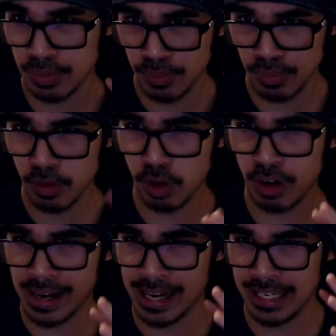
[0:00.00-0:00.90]
more
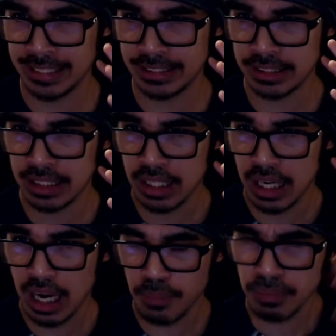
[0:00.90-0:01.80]
as
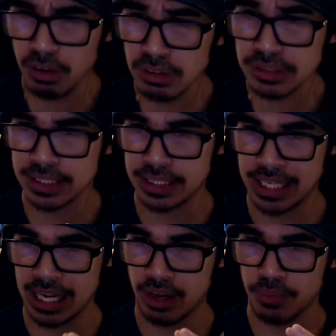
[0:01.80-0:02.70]
a person
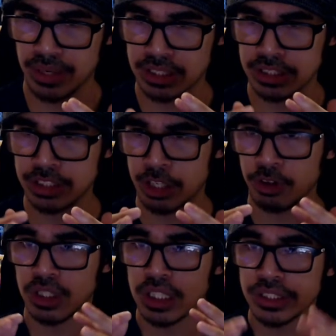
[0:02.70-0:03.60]
now, because, you know,